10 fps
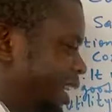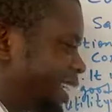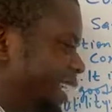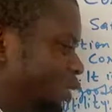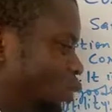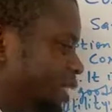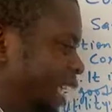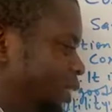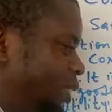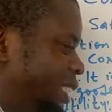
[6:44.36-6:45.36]
then
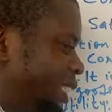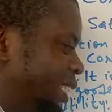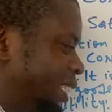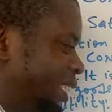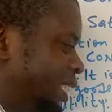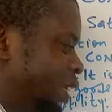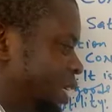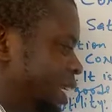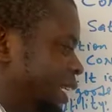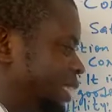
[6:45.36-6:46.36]
total
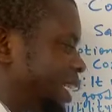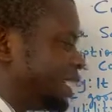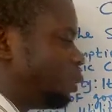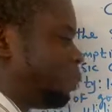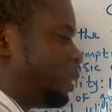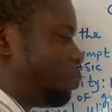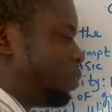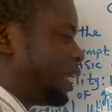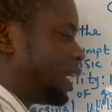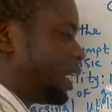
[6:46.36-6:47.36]
utility is at the
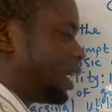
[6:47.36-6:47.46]
peak.